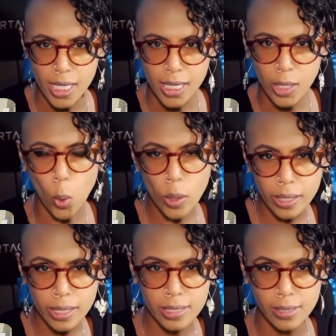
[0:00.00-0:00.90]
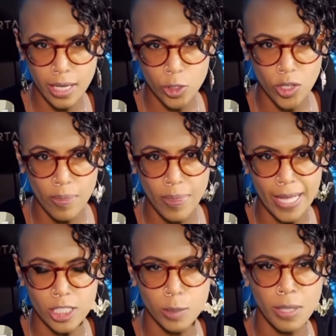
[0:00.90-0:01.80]
the organization
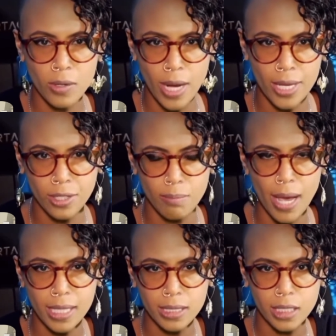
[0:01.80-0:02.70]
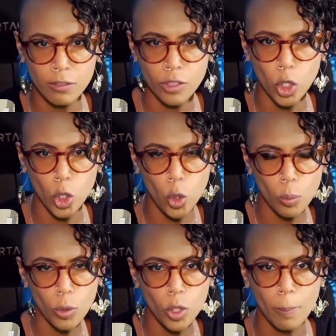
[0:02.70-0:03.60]
that spearheaded massive
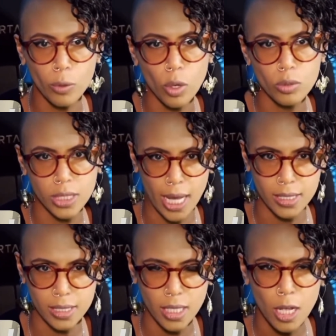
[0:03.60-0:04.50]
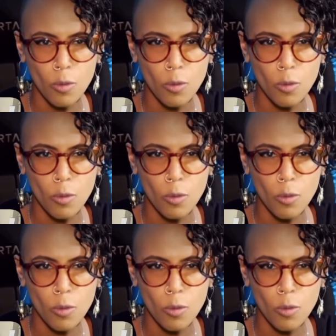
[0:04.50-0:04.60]
global protests.